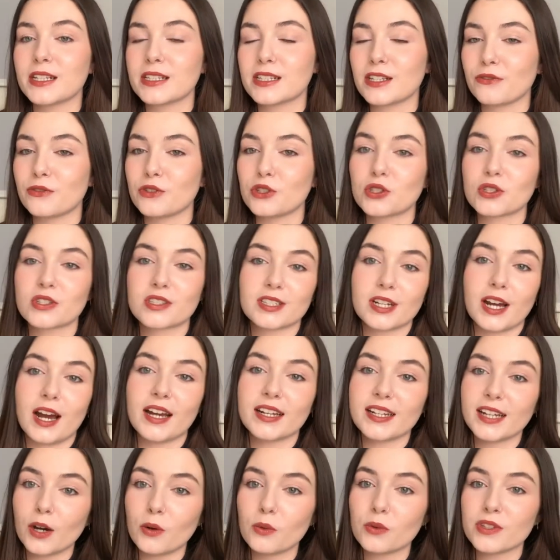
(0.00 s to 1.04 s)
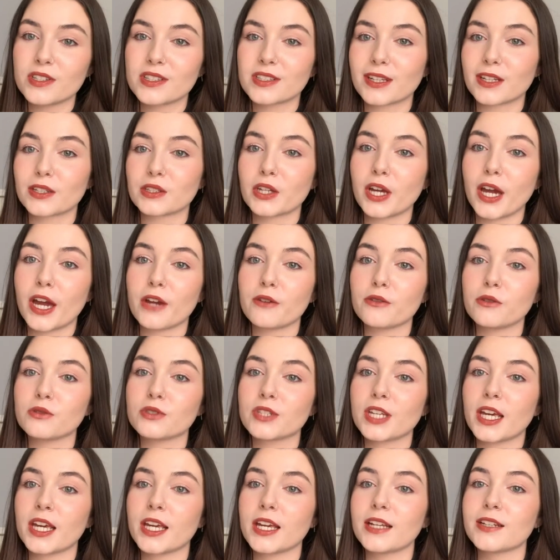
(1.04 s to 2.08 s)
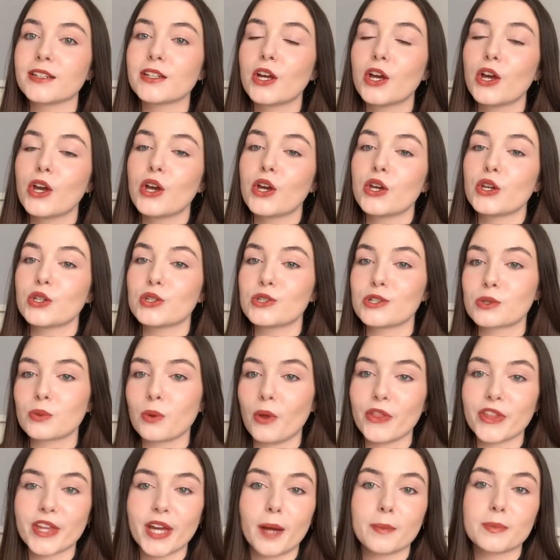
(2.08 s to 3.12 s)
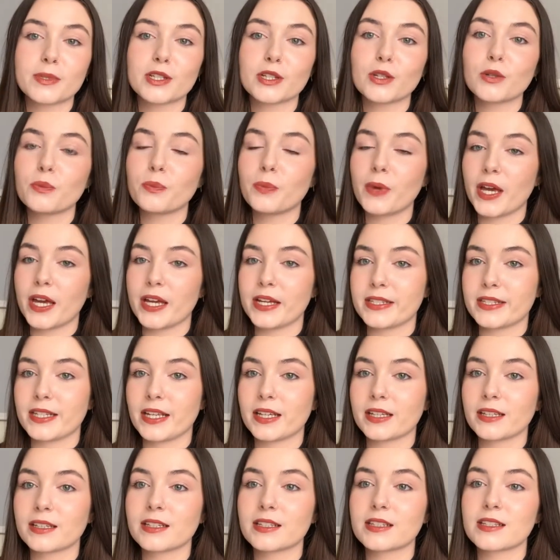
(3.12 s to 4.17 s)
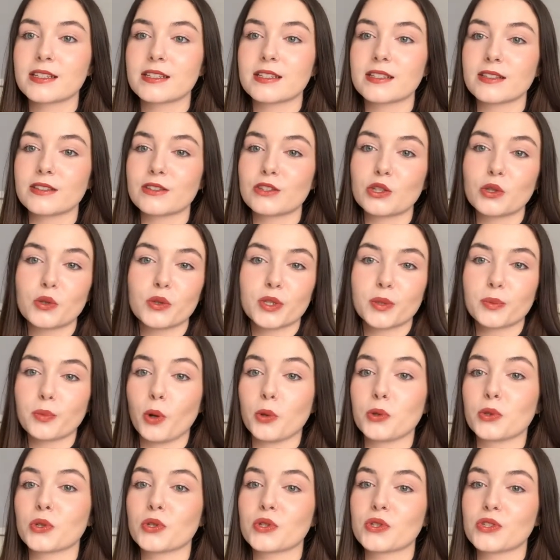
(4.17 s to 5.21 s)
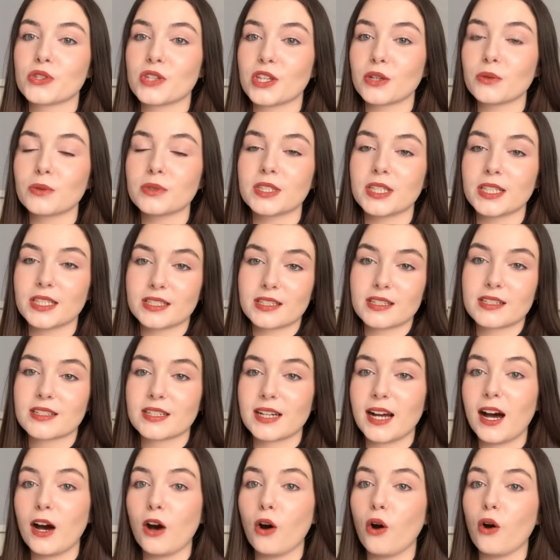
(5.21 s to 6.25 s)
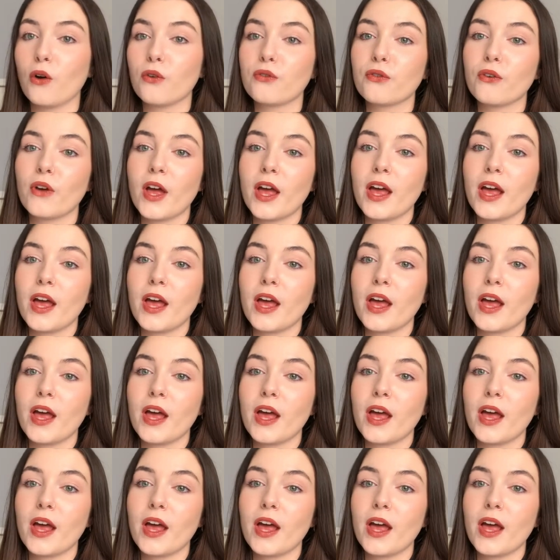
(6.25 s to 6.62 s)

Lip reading: If you're just starting out with a skincare routine, you just want the absolute basics, the only products that you will need to start off,